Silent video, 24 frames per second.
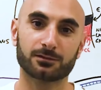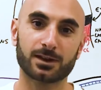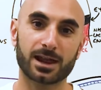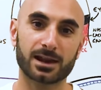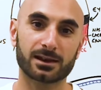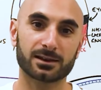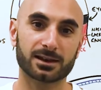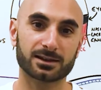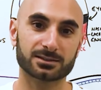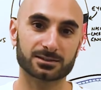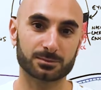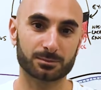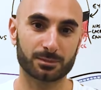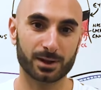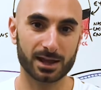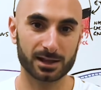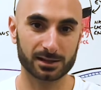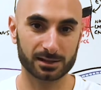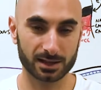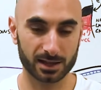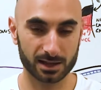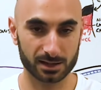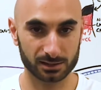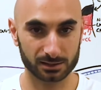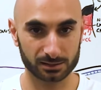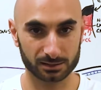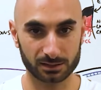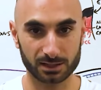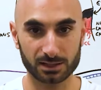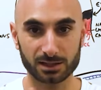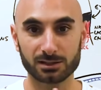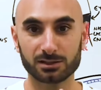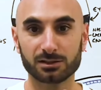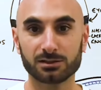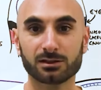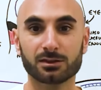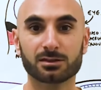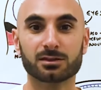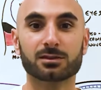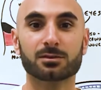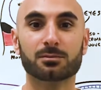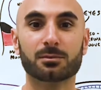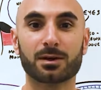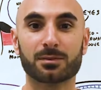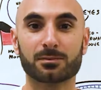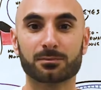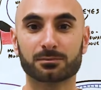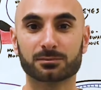flat as a pancake, in
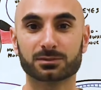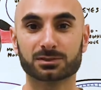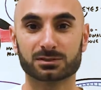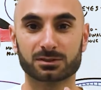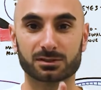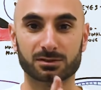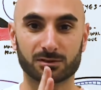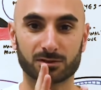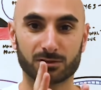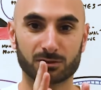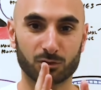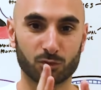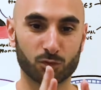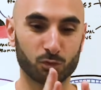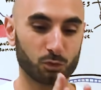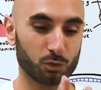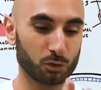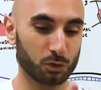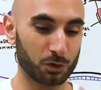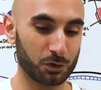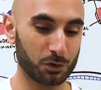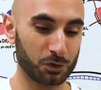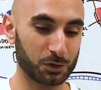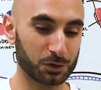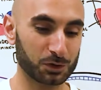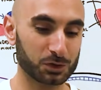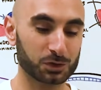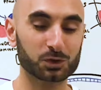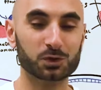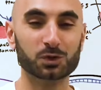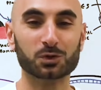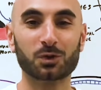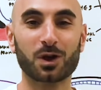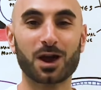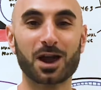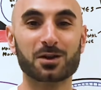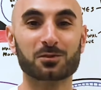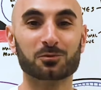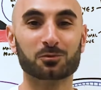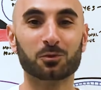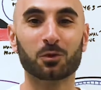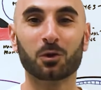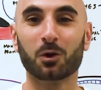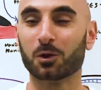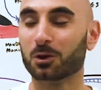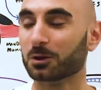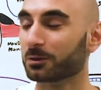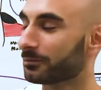the mum's uterine
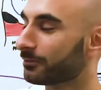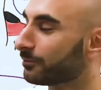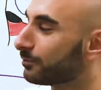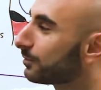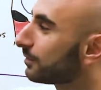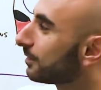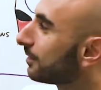wall.